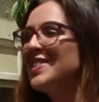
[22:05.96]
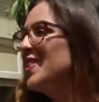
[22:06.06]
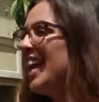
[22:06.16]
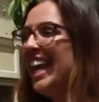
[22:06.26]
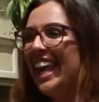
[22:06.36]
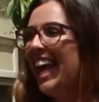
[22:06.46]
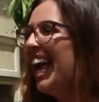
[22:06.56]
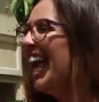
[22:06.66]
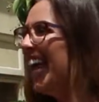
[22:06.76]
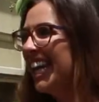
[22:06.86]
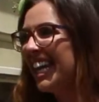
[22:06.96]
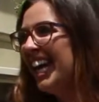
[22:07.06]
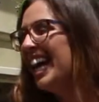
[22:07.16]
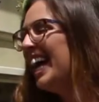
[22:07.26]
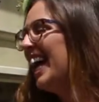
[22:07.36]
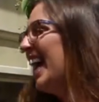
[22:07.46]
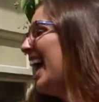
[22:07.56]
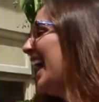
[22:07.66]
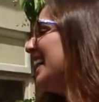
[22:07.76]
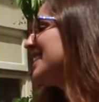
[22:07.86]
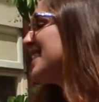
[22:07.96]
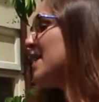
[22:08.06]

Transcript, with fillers: I don't like it.